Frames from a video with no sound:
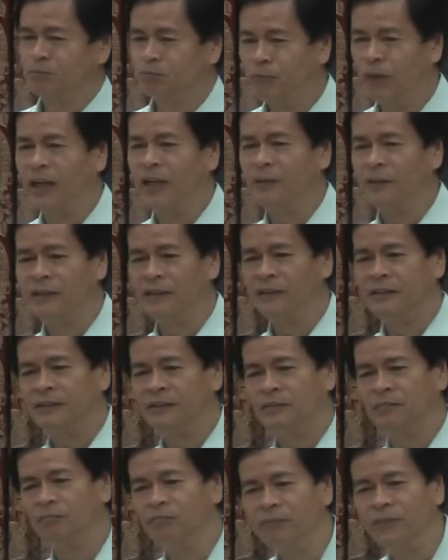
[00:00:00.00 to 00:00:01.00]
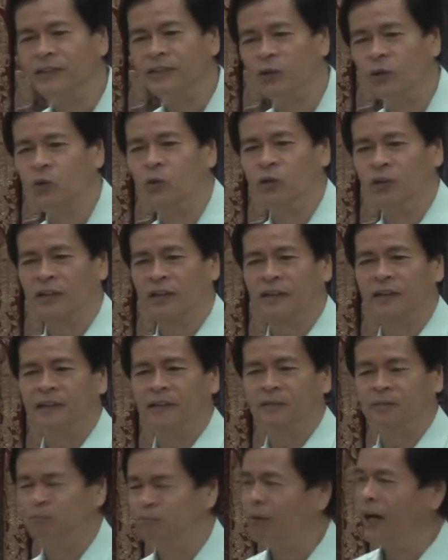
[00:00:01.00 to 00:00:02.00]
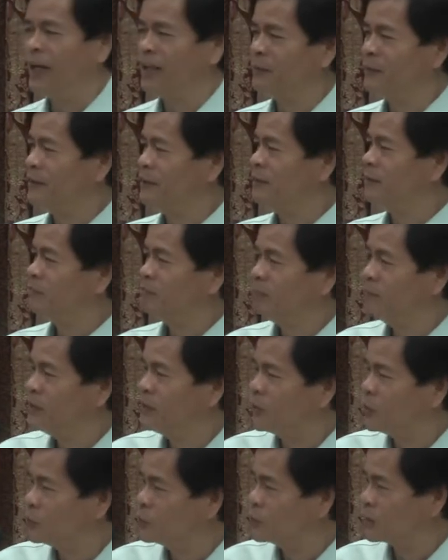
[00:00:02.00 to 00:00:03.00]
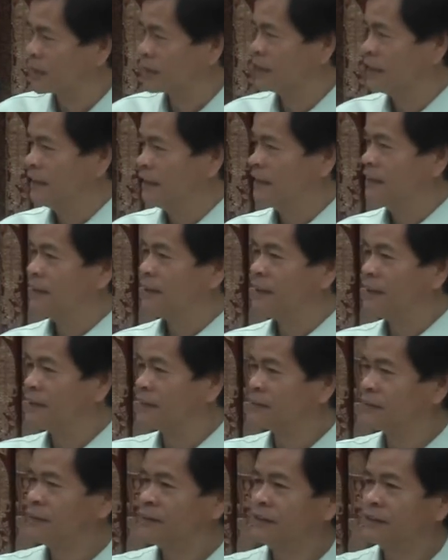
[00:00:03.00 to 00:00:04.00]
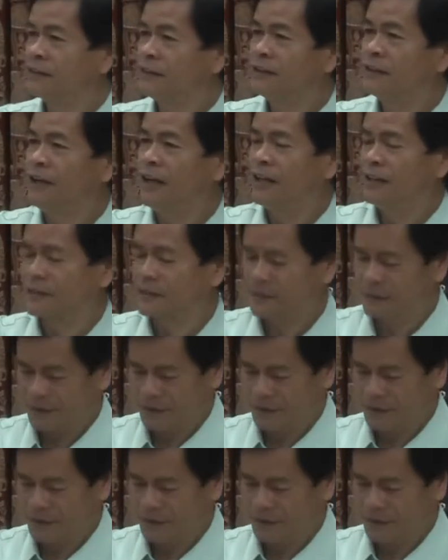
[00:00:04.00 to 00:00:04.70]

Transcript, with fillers: buy me middlewort buy me middlewort until they got